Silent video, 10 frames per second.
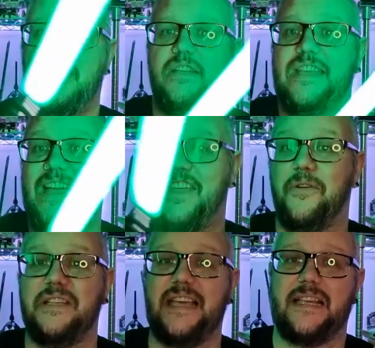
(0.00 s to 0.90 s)
Now, there
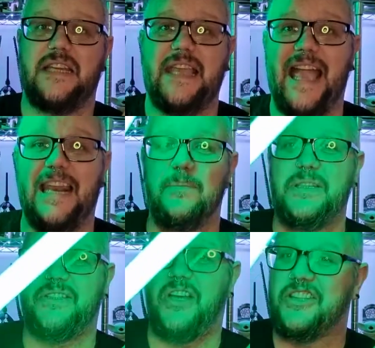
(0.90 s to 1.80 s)
is actually
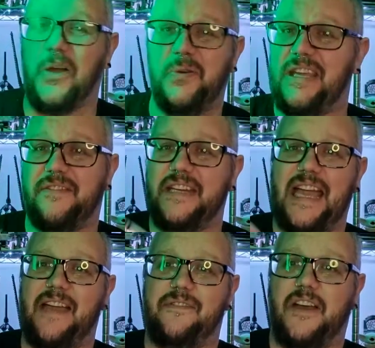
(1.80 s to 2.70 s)
elements I
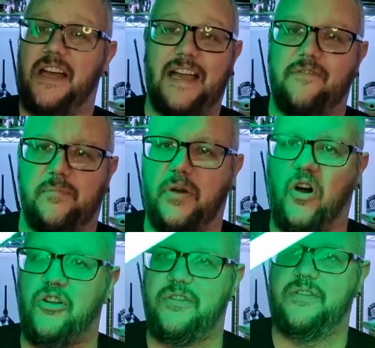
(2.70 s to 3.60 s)
haven't put
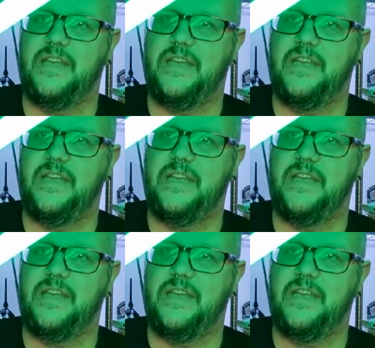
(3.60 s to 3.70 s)
on